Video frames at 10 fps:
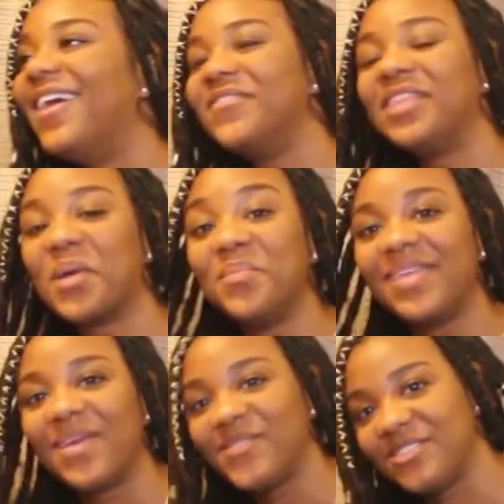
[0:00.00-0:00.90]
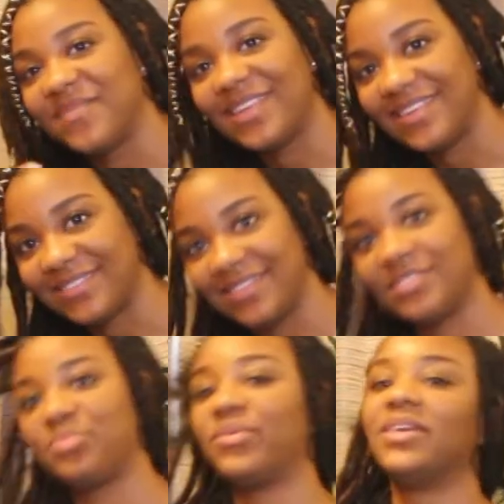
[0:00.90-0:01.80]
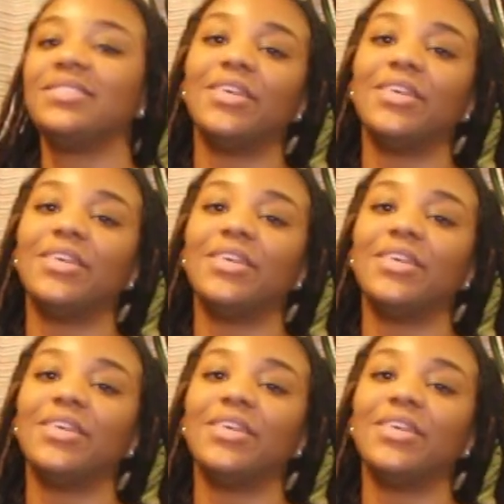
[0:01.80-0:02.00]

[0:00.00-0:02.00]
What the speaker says: I feel like I'm damaging my knees at this point.